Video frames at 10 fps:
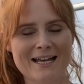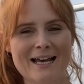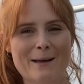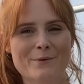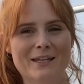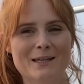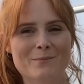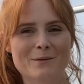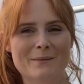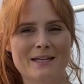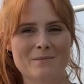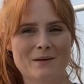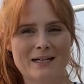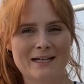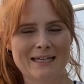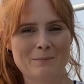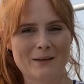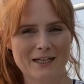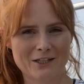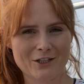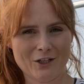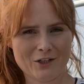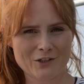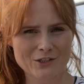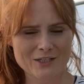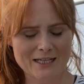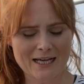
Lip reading: I'm going to keep them in my backyard,